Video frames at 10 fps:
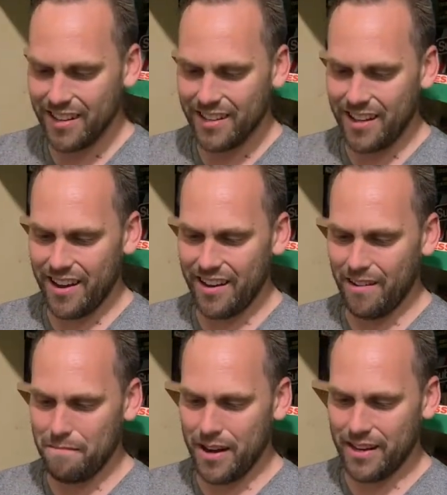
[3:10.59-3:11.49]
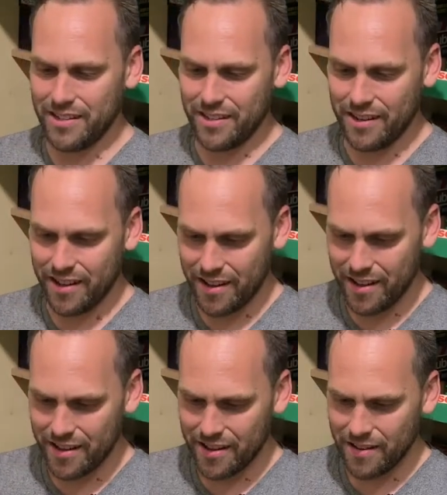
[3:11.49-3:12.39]
They are amazing.
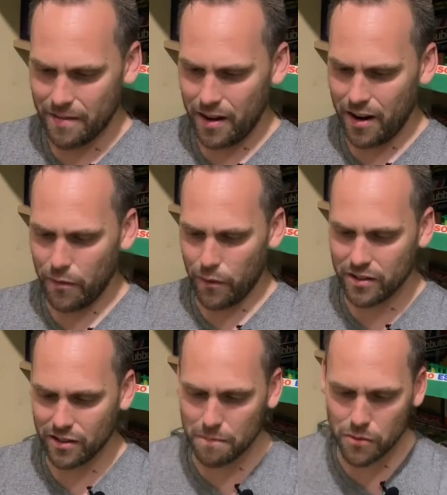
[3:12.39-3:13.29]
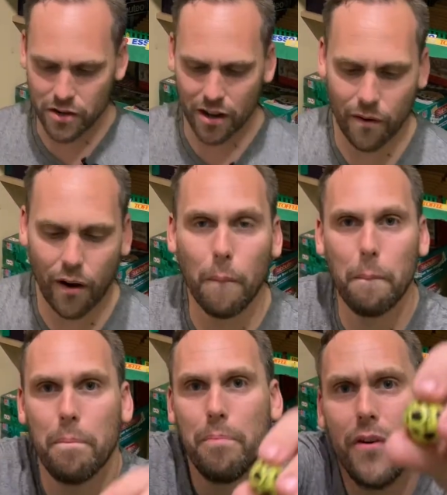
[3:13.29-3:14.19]
I love the way it's got the Mundo. Oh,
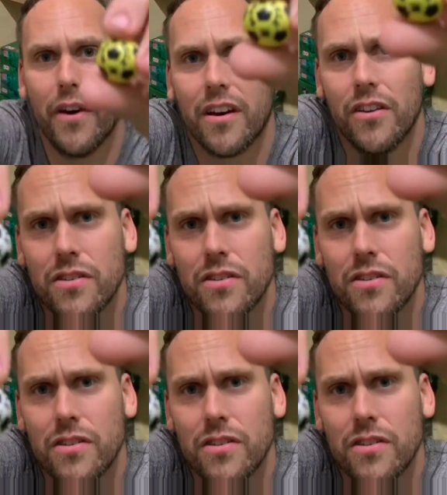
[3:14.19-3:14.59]
look, can you